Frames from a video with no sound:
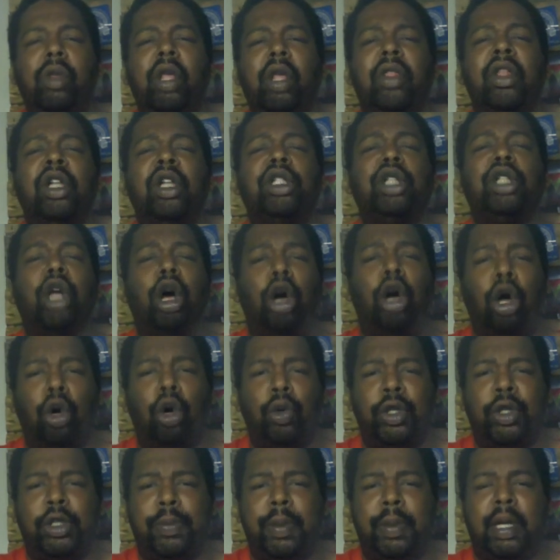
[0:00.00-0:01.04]
there's
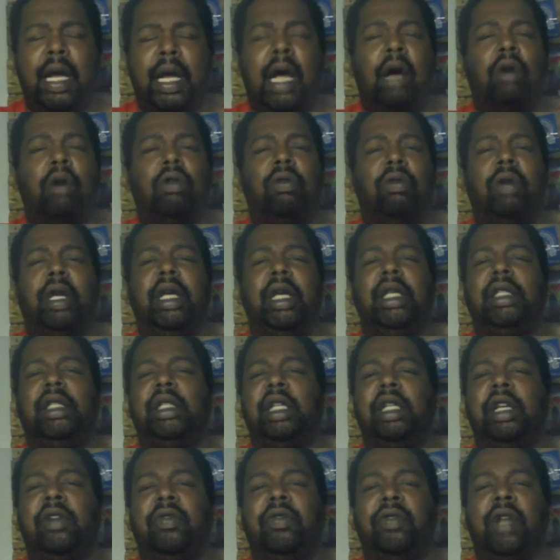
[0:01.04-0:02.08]
always been outrage,
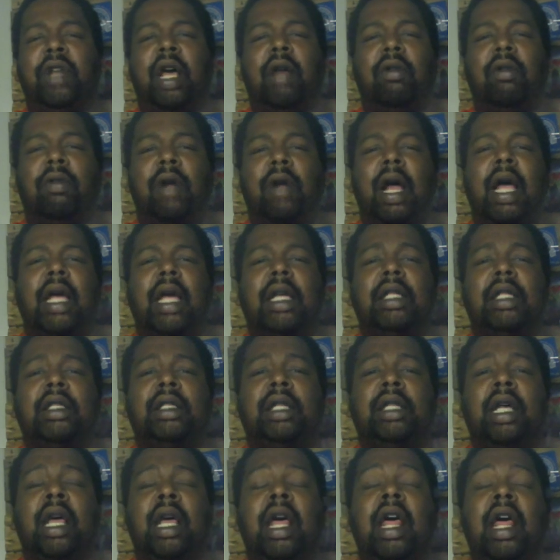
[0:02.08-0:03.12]
if not
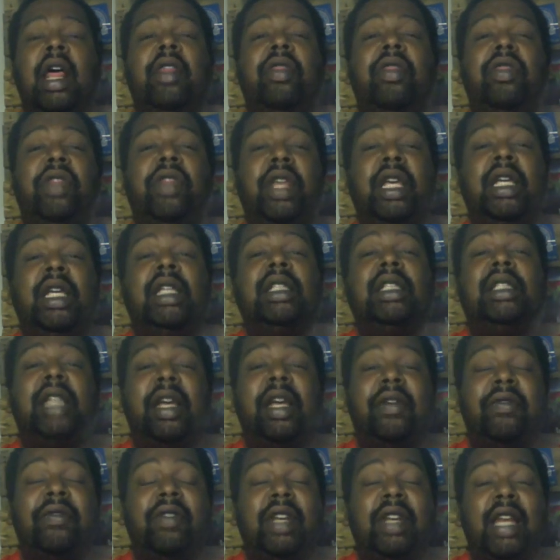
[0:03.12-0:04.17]
riots. Things
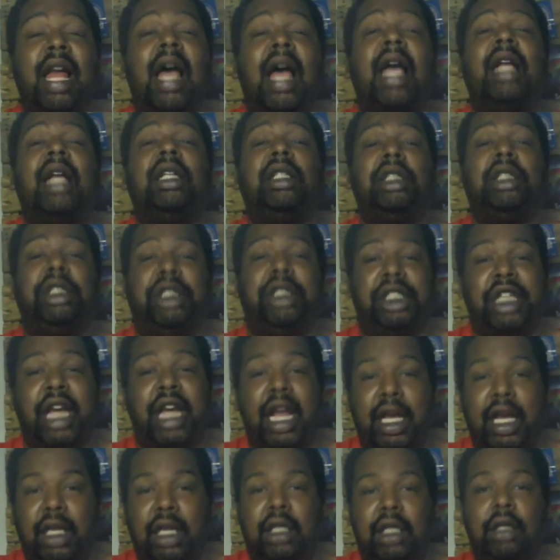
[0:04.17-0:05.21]
have not
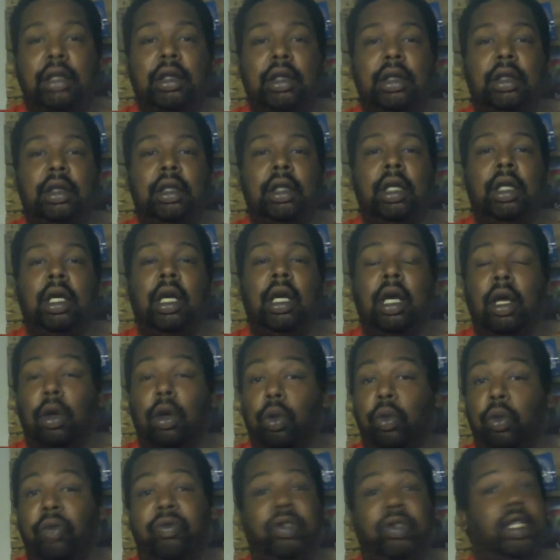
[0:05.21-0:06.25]
changed.
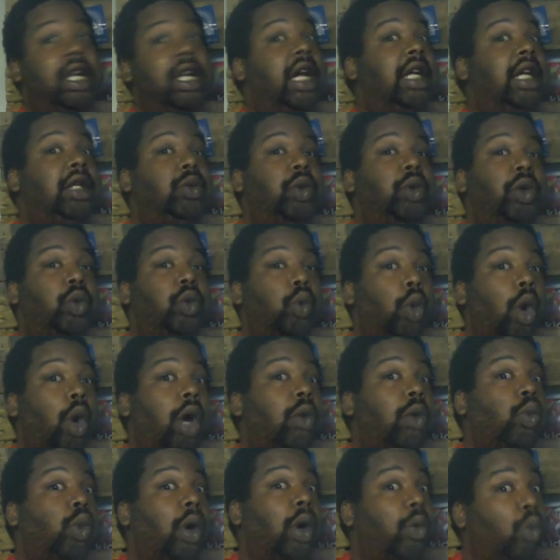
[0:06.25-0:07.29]
We've changed with
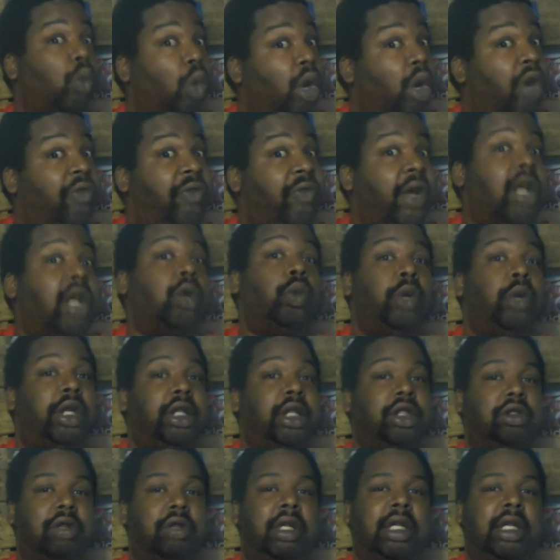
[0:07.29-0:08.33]
what water fountain we can
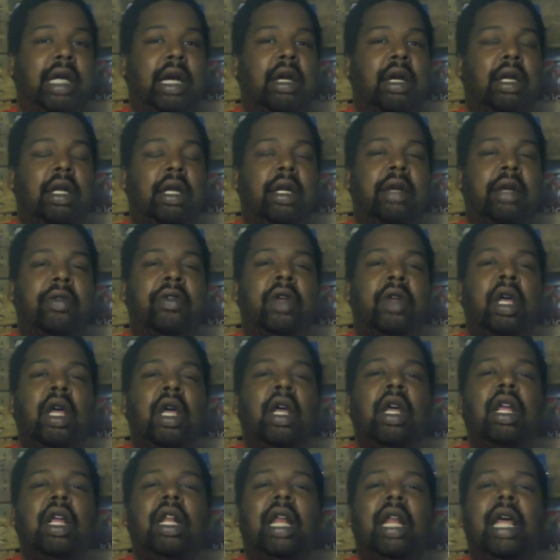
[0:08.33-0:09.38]
drink out of.
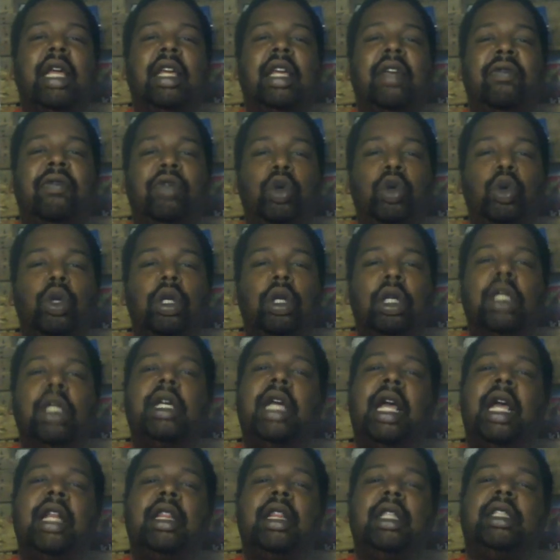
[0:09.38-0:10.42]
Like, if you
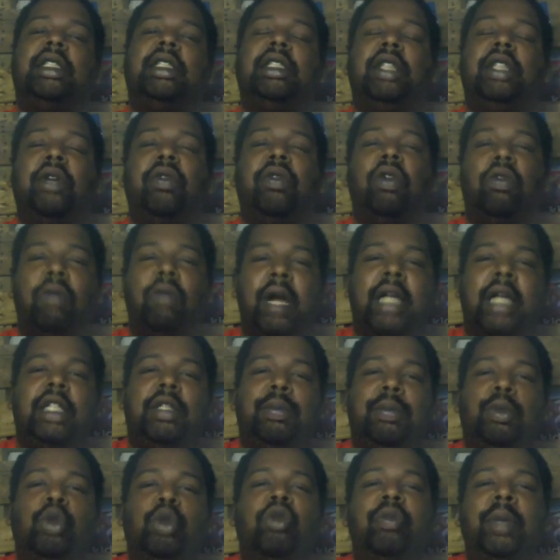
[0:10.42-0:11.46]
look at the civil rights
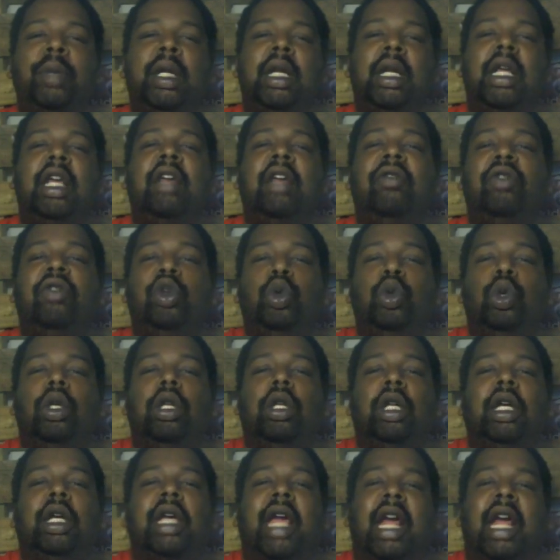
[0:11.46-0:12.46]
movement, if you look